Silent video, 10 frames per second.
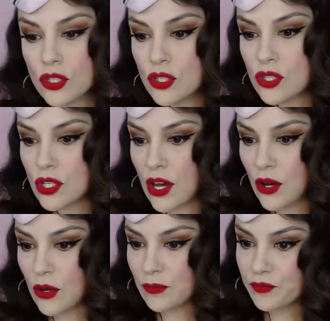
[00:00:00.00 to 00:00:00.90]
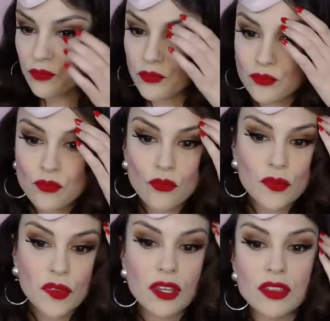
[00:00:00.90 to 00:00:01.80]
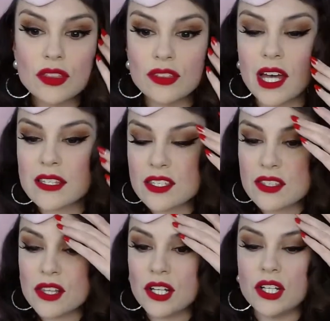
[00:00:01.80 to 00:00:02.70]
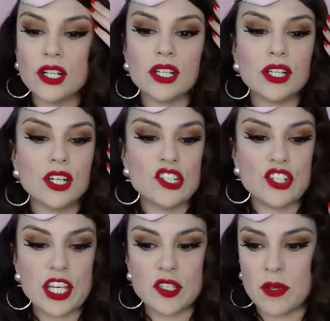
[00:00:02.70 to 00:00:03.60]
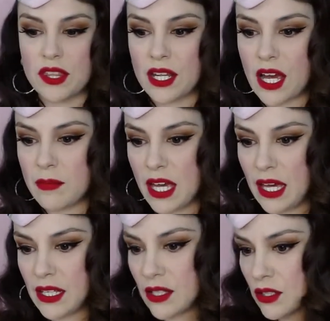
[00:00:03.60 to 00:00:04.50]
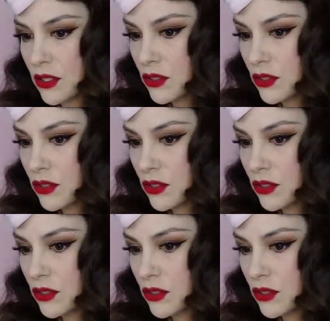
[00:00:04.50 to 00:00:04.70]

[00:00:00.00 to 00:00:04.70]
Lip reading: So that's the little adjustment that I made.